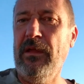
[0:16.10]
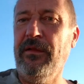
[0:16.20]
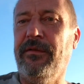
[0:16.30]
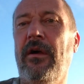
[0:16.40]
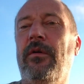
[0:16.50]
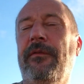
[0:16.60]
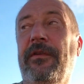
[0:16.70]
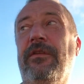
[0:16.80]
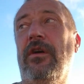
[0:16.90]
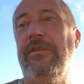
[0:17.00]
So if you
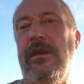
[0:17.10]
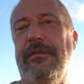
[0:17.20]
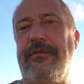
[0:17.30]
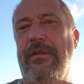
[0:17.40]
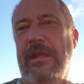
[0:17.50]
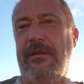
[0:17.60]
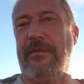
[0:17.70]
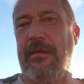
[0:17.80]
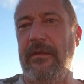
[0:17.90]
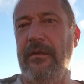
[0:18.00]
saw
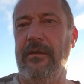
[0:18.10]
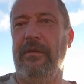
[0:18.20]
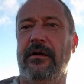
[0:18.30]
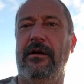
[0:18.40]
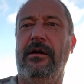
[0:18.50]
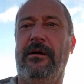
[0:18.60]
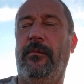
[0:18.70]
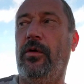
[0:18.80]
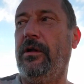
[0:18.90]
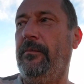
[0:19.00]
yesterday's
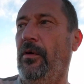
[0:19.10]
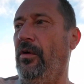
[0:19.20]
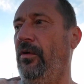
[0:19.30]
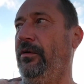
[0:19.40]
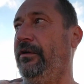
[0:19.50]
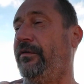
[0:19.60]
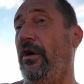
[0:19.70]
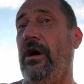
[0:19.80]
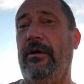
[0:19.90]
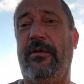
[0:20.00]
morning bowl, you
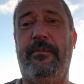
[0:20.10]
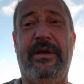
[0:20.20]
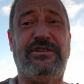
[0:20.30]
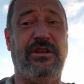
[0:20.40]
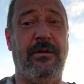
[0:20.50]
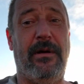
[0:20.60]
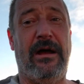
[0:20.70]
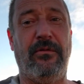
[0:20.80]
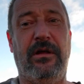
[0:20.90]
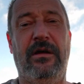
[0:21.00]
saw I was bitching
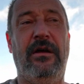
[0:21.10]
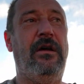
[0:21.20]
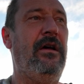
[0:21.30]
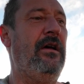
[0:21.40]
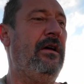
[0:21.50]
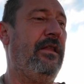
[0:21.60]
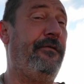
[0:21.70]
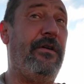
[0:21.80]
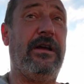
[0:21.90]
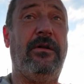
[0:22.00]
about the
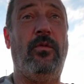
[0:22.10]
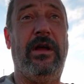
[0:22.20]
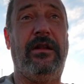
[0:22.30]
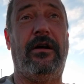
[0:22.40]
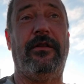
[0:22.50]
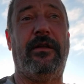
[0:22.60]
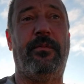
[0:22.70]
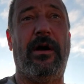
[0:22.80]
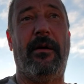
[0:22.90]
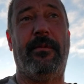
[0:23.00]
fucking wind on this
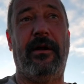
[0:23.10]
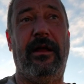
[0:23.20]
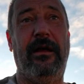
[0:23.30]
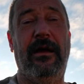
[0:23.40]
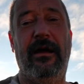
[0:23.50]
property.